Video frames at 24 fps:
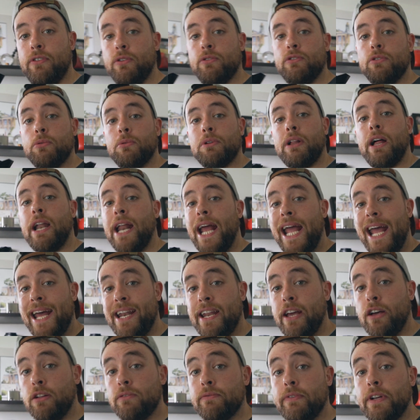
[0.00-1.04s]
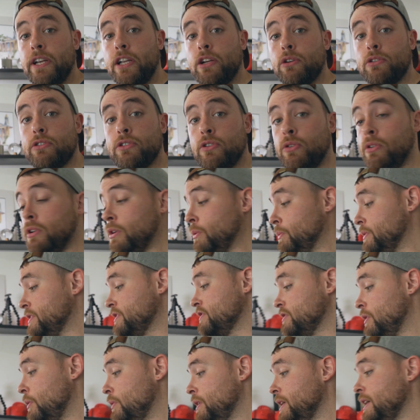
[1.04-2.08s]
you do a lot of handheld video shooting with
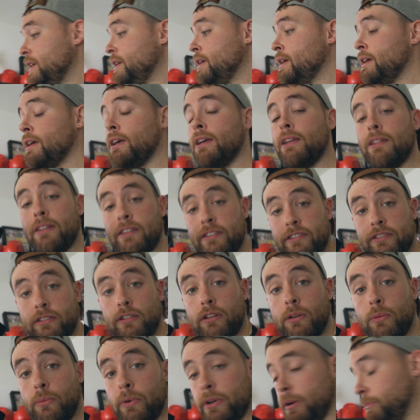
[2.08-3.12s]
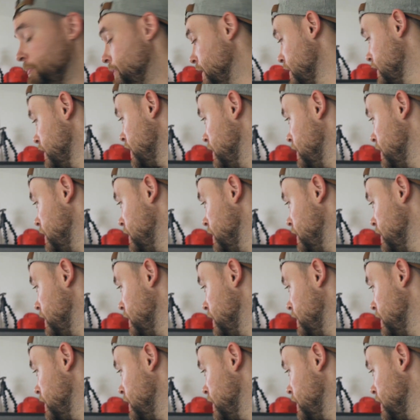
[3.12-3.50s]
Sony. This is a good one to pick